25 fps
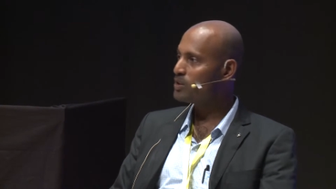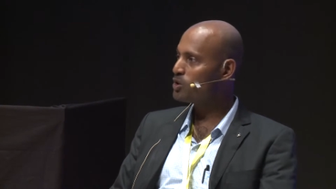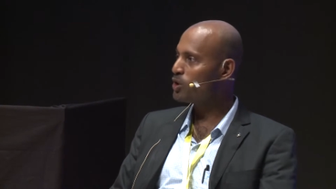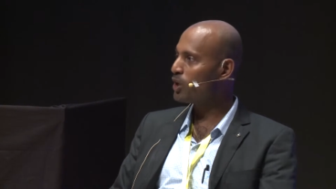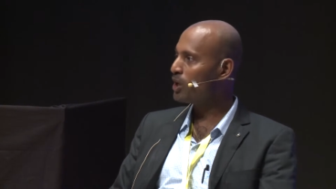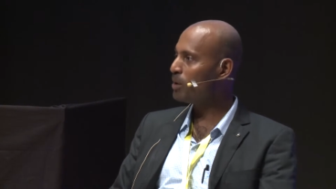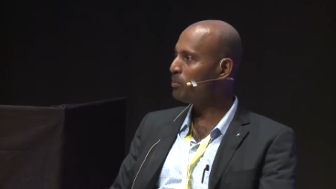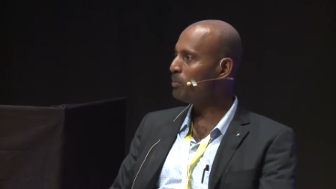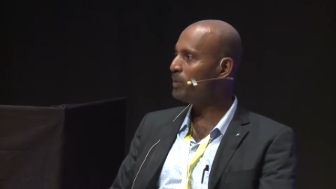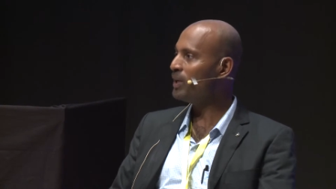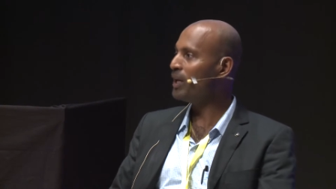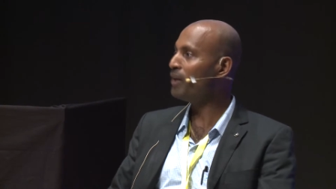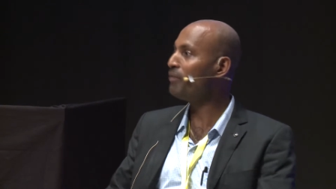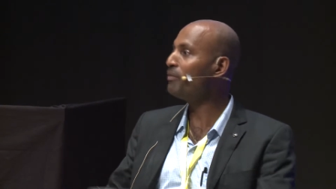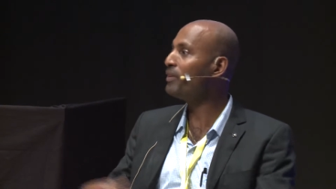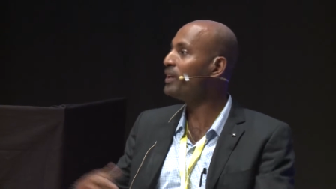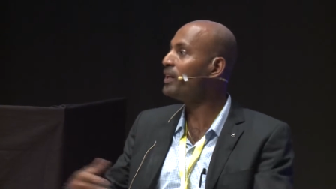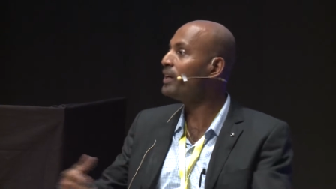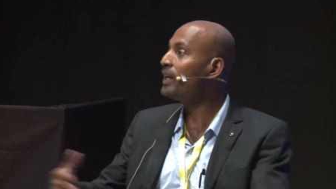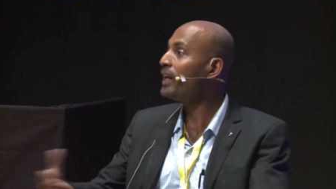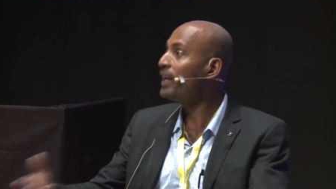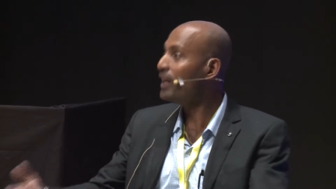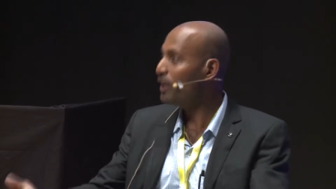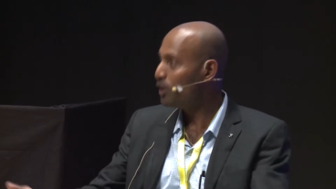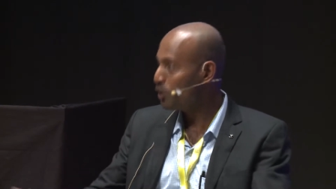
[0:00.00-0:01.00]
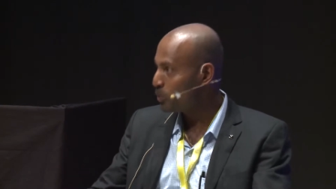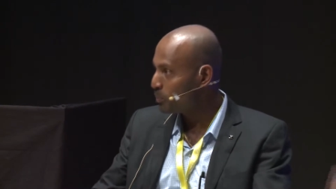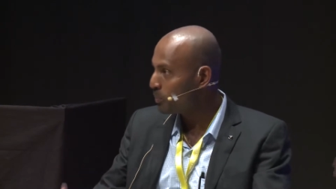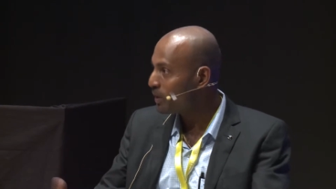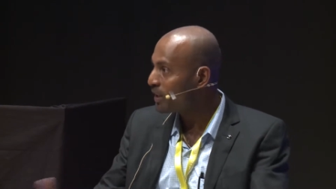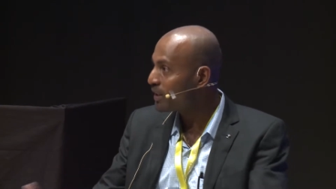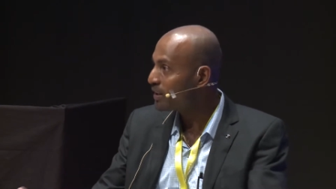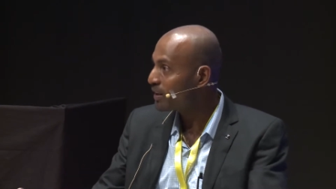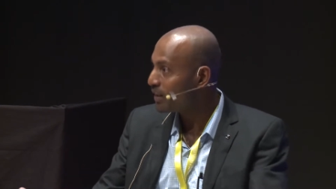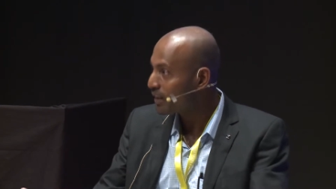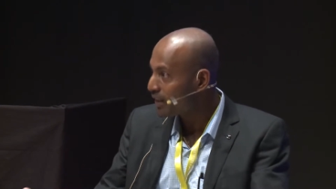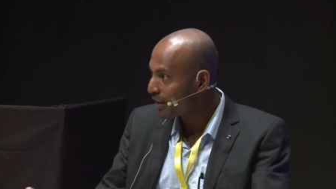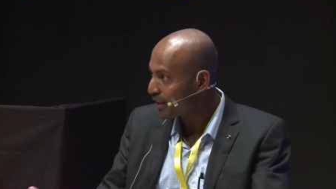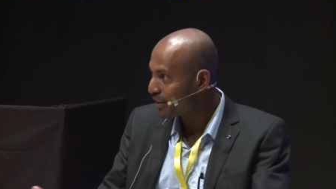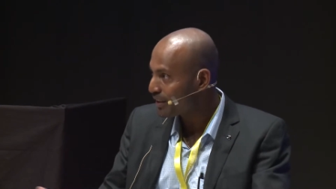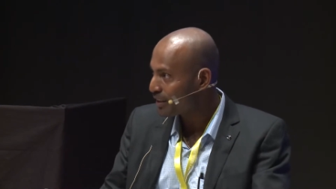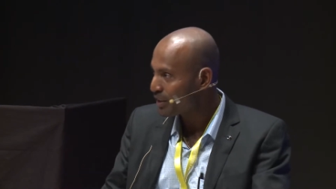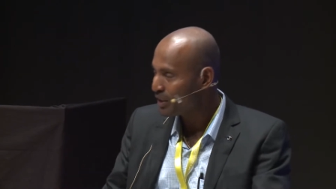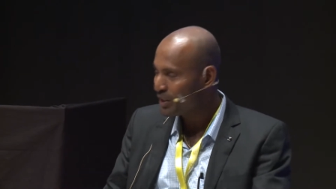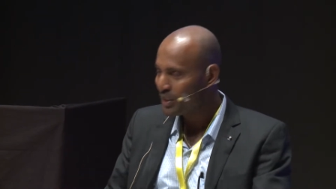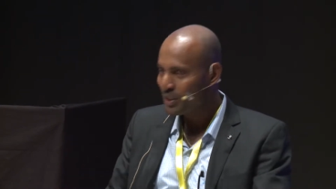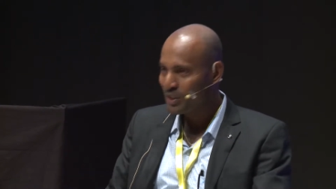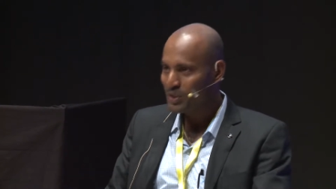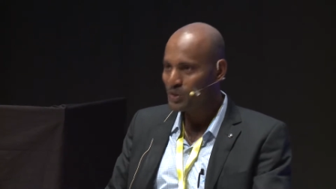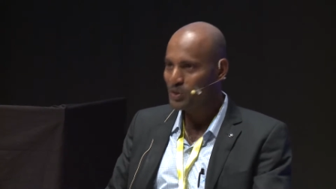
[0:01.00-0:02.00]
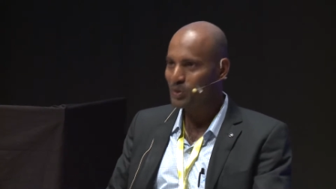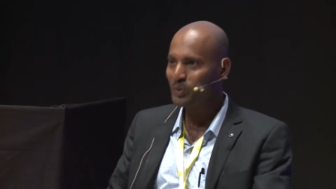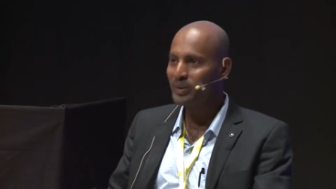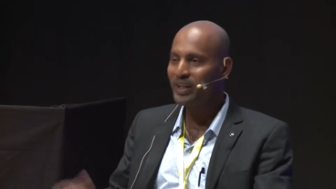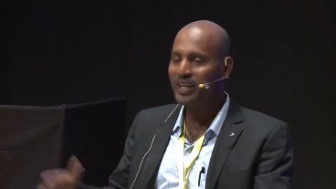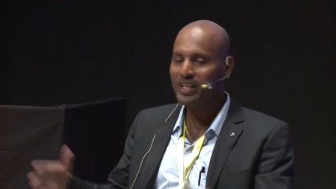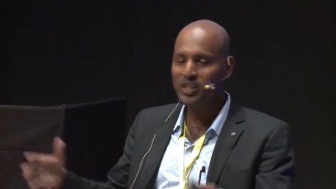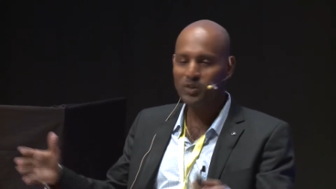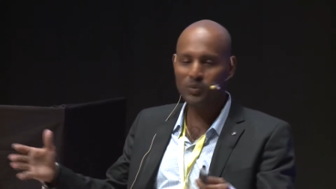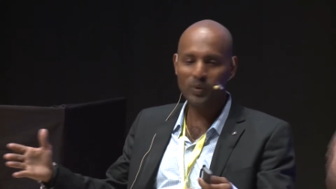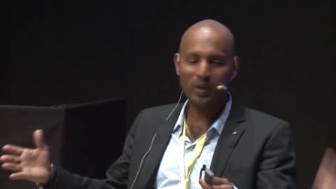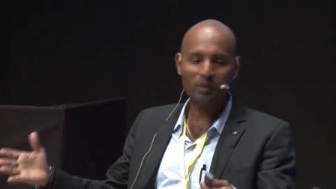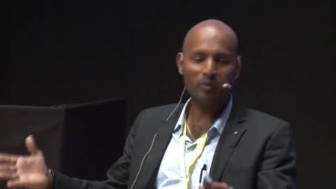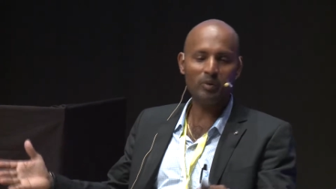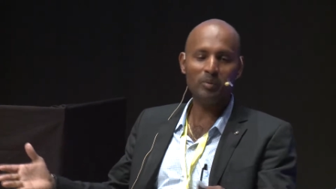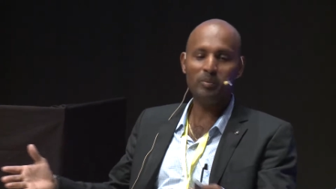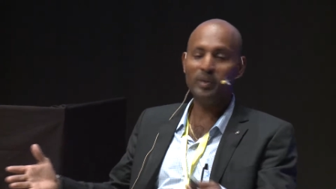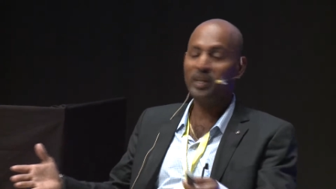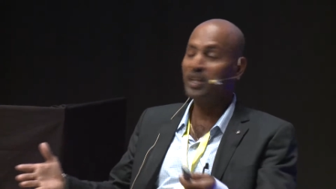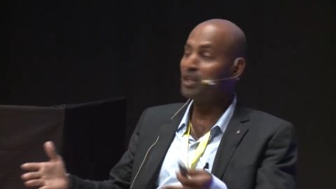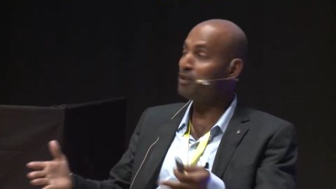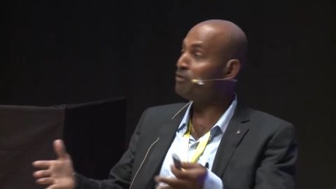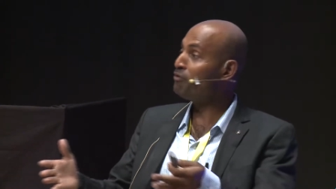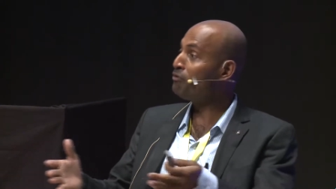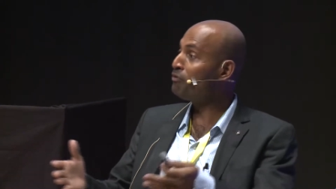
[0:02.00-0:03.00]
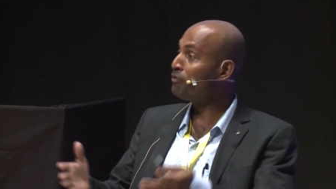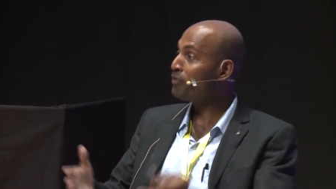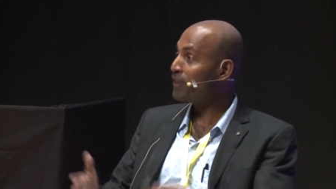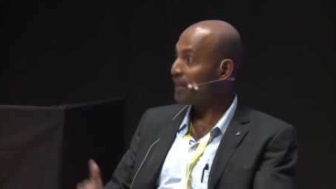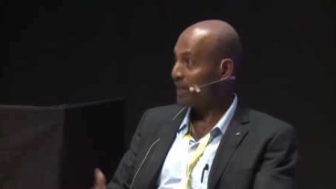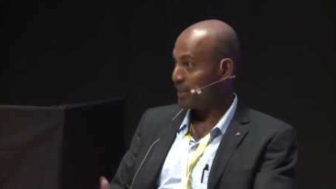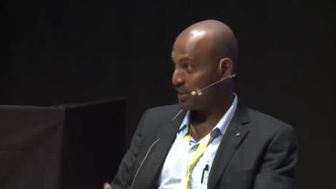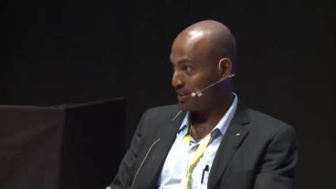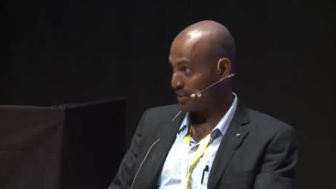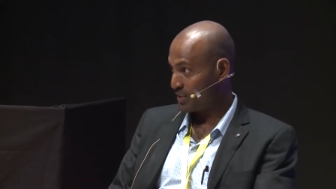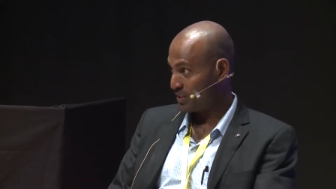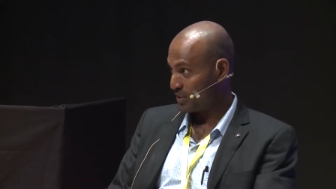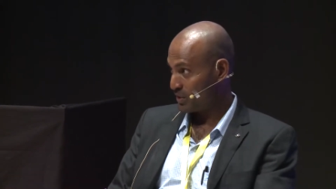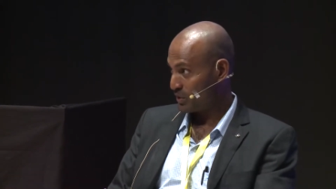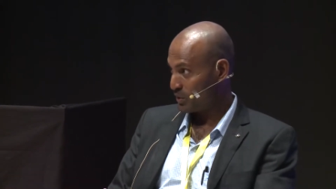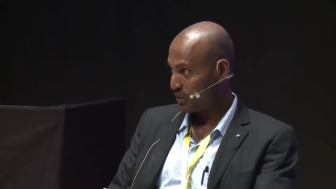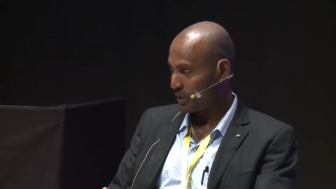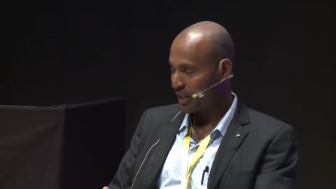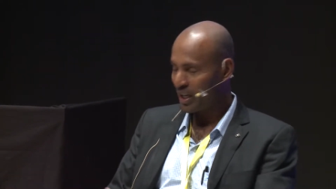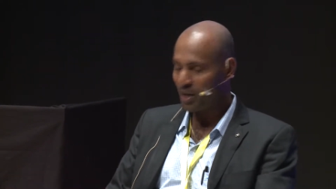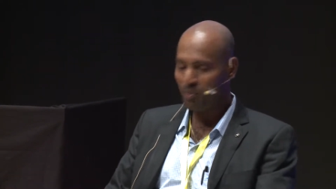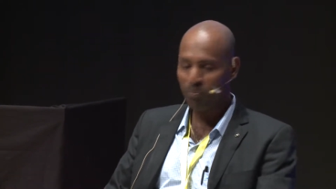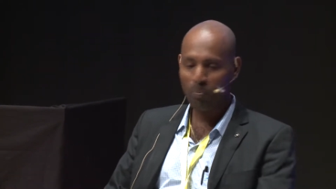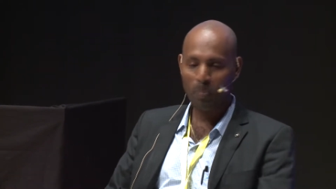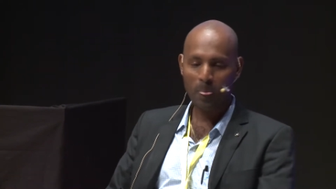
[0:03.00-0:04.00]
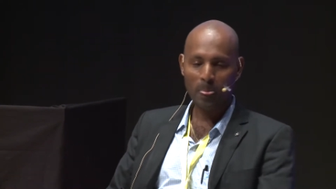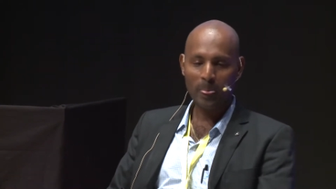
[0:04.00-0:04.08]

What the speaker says: join me every day to play cricket. So that's where we become friends, okay?